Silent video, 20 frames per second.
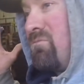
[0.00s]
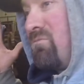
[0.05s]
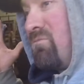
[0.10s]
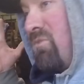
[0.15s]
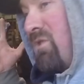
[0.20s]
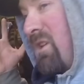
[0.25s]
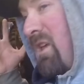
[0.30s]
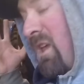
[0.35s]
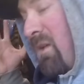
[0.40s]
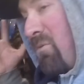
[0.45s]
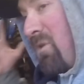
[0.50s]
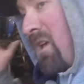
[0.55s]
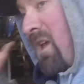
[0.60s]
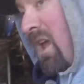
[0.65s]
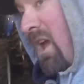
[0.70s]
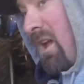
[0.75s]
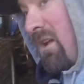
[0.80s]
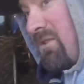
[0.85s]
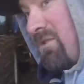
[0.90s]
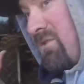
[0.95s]

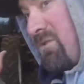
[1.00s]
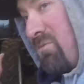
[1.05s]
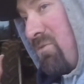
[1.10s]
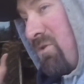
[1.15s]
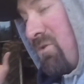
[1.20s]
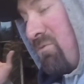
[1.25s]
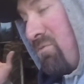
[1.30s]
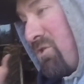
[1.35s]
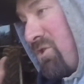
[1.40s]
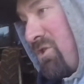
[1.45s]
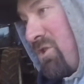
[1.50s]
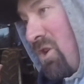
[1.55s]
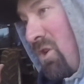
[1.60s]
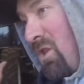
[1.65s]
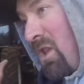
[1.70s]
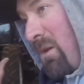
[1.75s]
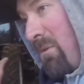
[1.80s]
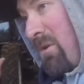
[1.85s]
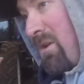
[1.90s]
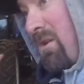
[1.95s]
We're still
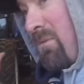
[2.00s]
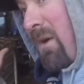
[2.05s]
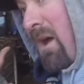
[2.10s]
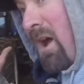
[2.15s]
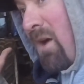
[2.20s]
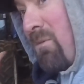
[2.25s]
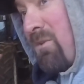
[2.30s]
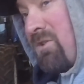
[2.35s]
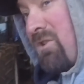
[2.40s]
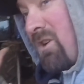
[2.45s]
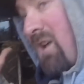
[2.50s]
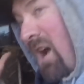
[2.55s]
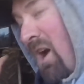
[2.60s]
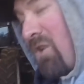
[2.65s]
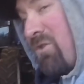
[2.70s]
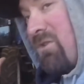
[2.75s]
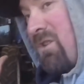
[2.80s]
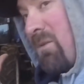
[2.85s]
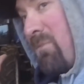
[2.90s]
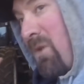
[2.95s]
limited by how much our
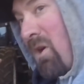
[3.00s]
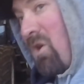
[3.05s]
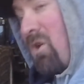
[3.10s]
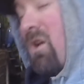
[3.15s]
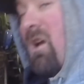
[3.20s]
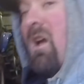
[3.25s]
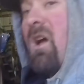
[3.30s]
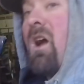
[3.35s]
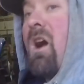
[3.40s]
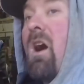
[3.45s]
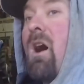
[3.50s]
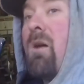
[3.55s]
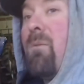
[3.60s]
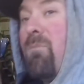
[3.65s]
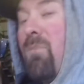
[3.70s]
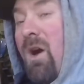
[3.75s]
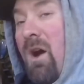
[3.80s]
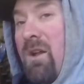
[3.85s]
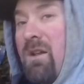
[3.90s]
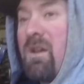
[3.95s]
cows can milk,
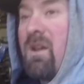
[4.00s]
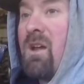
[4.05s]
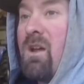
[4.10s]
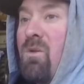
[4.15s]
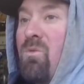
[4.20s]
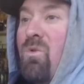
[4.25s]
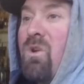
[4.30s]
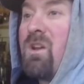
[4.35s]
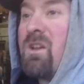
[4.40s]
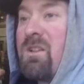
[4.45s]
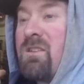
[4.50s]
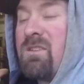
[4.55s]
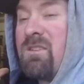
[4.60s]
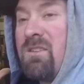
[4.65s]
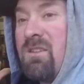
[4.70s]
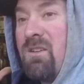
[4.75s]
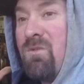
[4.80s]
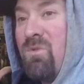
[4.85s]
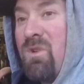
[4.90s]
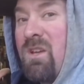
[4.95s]
but we
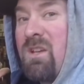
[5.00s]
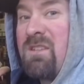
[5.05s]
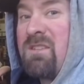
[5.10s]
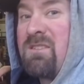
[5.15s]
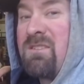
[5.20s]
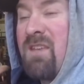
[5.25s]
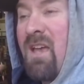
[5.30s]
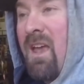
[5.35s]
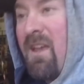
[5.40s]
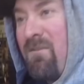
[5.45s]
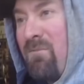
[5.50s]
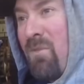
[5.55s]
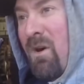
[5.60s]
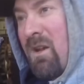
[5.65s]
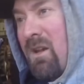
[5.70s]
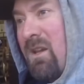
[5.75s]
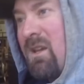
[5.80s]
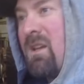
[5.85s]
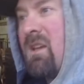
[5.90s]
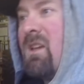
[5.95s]
could save
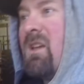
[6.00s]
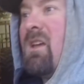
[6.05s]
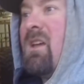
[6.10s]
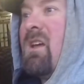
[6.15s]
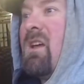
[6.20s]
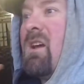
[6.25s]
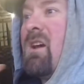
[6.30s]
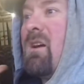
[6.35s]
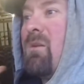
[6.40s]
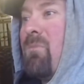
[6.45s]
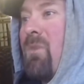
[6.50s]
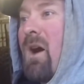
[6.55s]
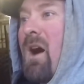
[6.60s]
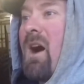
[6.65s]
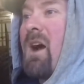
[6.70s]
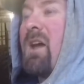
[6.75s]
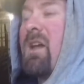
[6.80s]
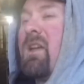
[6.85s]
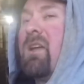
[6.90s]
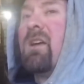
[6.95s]
money
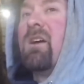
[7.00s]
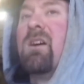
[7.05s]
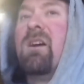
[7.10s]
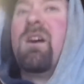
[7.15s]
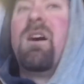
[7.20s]
by